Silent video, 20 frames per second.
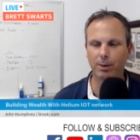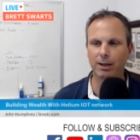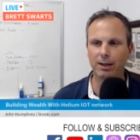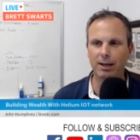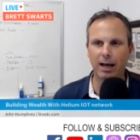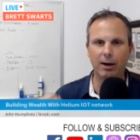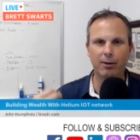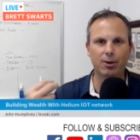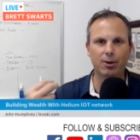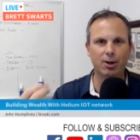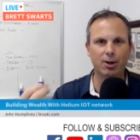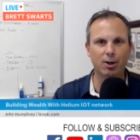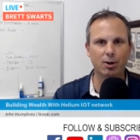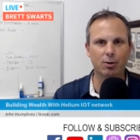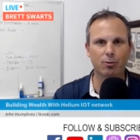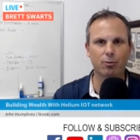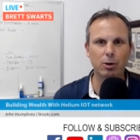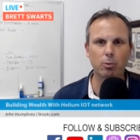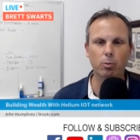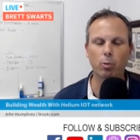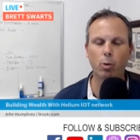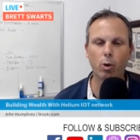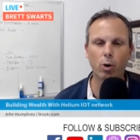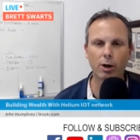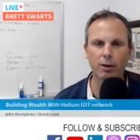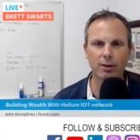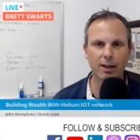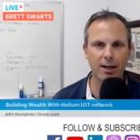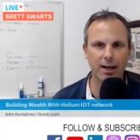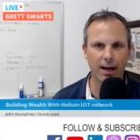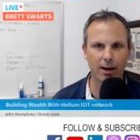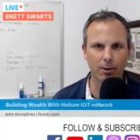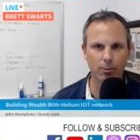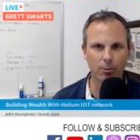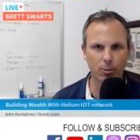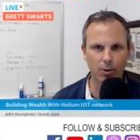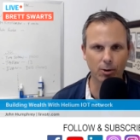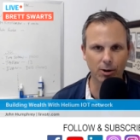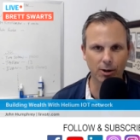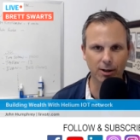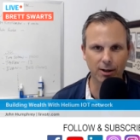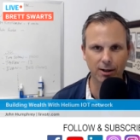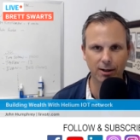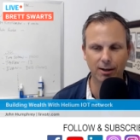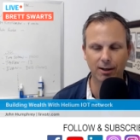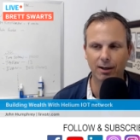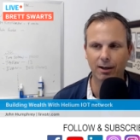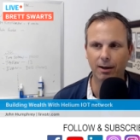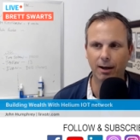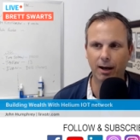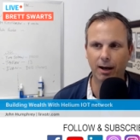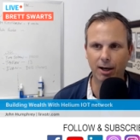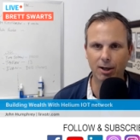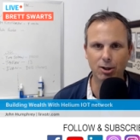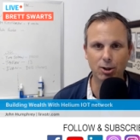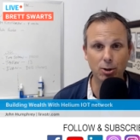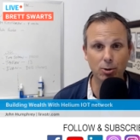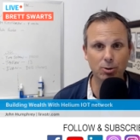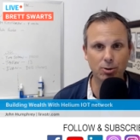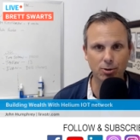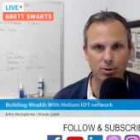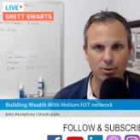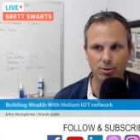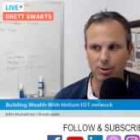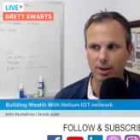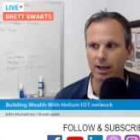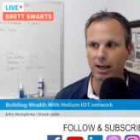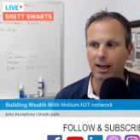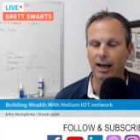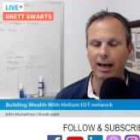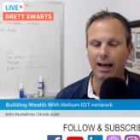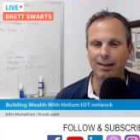but now they're going to reward the network users.